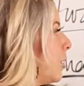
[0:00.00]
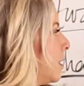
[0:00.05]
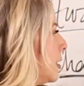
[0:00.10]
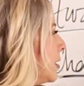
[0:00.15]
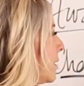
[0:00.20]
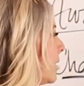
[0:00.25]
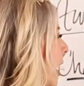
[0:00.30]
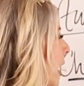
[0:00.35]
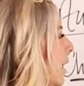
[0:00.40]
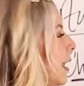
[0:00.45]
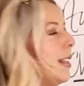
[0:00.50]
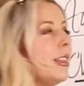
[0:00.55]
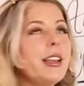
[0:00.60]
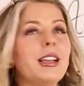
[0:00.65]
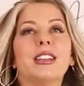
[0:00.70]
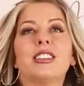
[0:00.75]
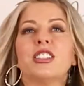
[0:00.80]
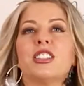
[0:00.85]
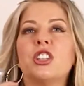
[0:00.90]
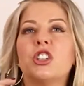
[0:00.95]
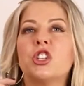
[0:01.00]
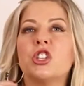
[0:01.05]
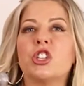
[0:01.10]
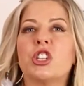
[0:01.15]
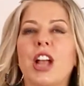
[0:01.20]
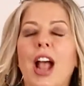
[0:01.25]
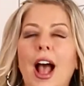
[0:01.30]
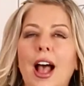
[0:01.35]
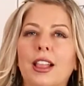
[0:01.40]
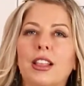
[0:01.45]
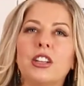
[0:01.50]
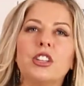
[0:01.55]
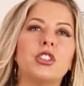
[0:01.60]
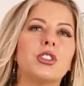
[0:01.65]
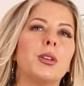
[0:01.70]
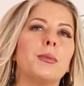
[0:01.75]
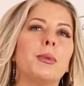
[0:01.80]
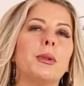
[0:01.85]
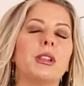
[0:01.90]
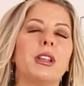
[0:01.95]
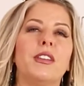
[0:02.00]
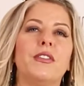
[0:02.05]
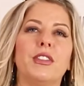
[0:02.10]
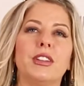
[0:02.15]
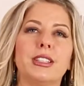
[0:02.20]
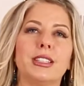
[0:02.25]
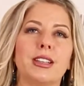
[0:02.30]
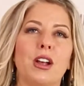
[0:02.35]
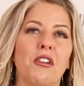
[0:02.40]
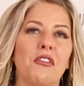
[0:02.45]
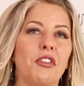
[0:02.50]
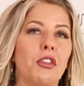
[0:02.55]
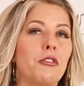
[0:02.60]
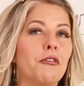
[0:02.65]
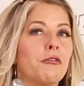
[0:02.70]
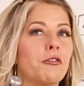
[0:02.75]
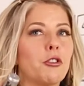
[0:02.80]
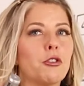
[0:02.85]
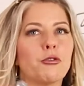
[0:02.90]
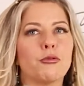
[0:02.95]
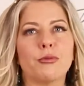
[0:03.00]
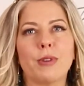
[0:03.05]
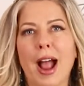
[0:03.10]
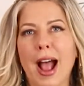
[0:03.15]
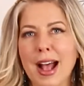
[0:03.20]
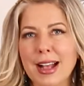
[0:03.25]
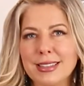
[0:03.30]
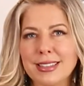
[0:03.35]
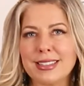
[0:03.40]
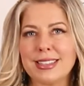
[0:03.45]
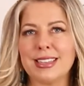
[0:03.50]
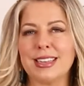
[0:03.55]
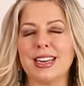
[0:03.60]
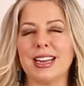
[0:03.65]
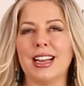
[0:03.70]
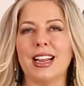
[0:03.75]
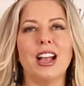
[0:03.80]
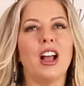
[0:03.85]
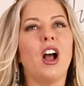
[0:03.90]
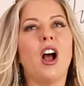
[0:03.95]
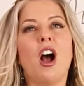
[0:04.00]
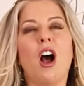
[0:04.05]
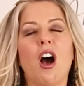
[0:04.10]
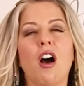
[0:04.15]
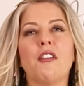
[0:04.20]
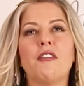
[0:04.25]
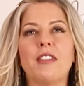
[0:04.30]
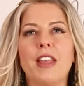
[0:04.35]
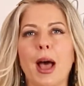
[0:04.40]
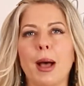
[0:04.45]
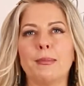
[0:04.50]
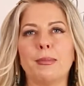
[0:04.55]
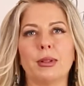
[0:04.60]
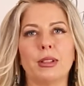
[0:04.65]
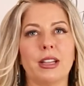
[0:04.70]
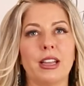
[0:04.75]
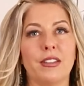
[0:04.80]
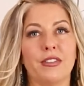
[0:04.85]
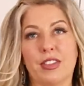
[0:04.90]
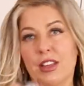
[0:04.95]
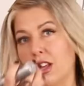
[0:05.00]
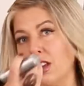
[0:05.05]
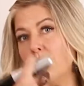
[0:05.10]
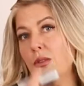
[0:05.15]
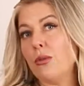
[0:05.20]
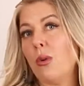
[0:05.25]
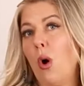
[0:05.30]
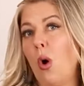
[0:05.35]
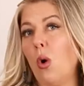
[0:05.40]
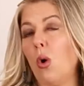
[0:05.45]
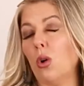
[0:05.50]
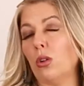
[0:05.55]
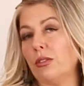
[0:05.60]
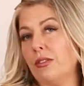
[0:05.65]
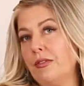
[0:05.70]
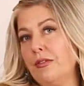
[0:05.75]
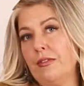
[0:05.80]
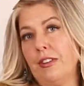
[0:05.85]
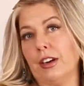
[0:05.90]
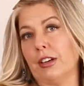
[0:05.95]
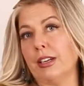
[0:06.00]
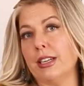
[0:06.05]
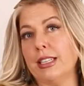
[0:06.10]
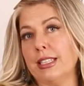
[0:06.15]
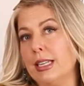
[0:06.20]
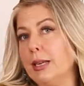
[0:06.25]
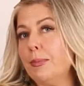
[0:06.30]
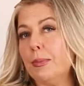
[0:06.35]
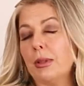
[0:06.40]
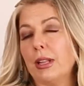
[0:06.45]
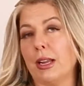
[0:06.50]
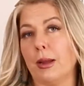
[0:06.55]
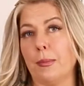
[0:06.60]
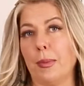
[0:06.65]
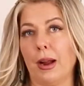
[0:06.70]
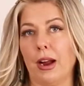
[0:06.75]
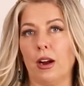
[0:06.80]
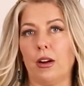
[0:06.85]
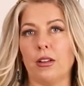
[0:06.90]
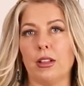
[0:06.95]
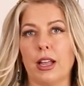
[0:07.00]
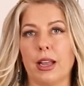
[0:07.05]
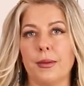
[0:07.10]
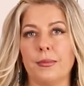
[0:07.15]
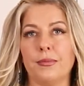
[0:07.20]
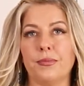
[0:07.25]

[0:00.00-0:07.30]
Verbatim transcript: the second thing is to challenge the belief itself, the veracity of that belief that you hold very deeply, apparently.